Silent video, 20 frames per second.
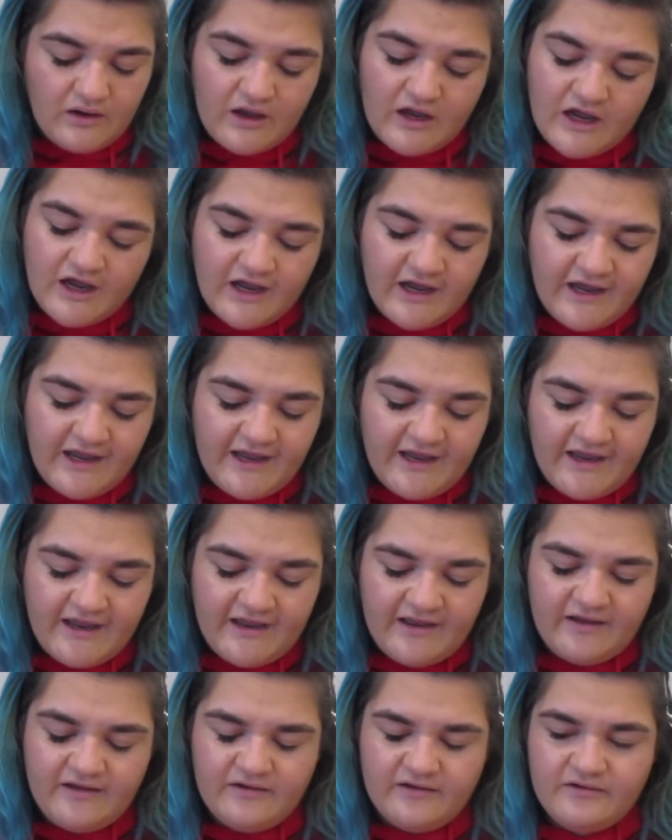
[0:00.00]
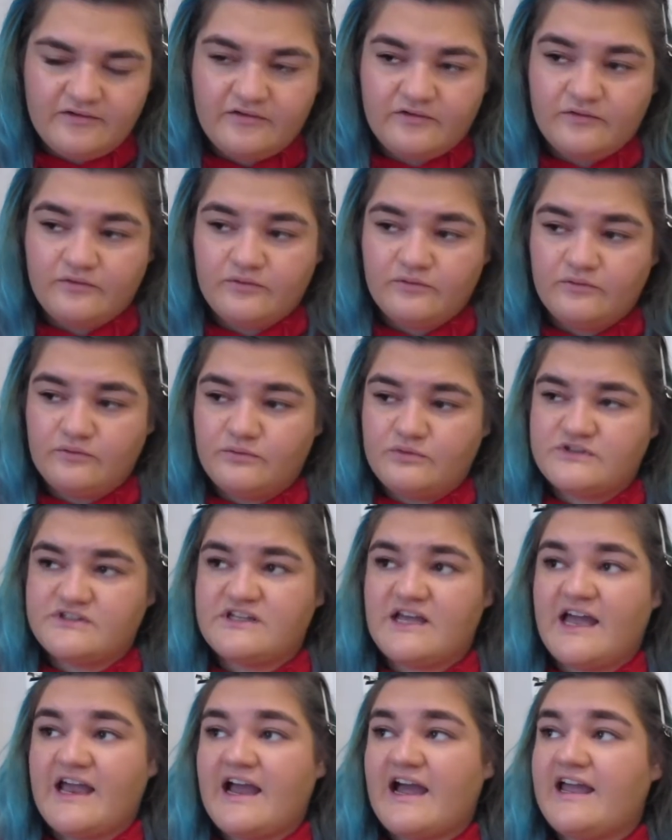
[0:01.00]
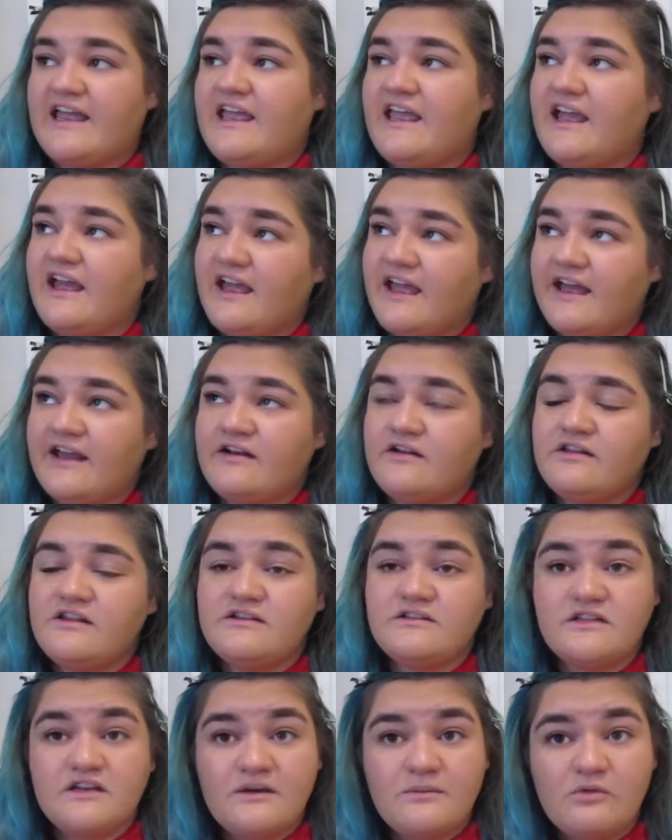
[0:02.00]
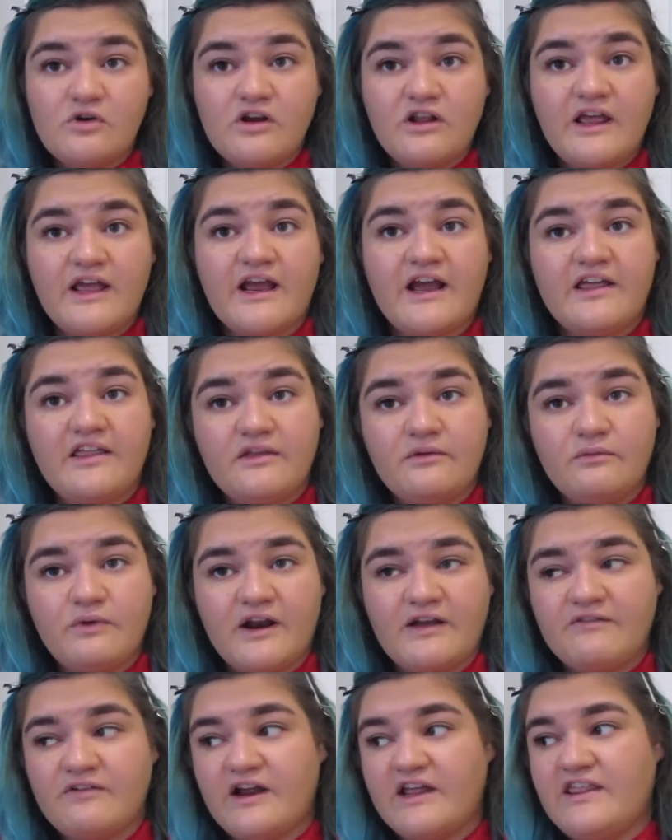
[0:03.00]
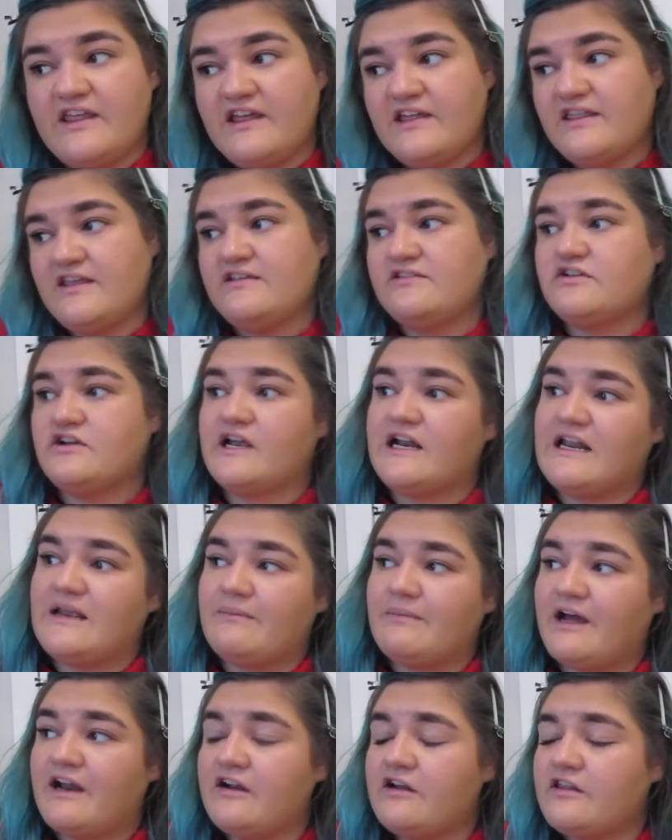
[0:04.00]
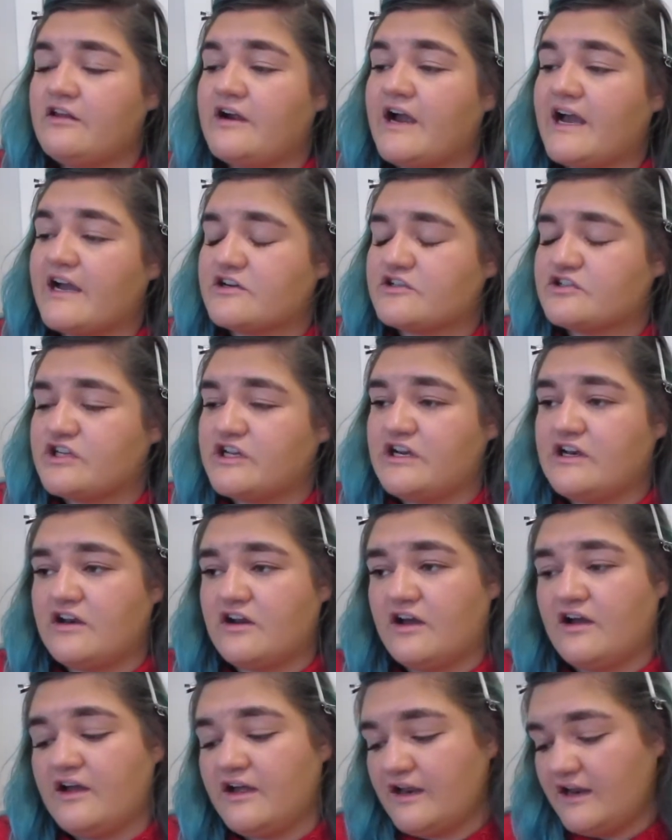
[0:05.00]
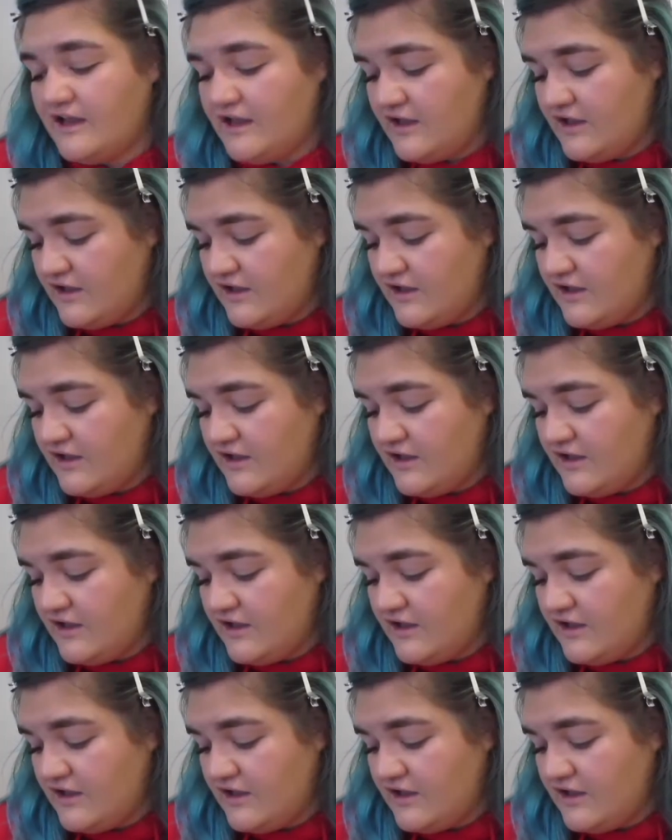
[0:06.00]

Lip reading: I was like, I can't handle this anymore. Like whenever I think things are getting better, they're actually not.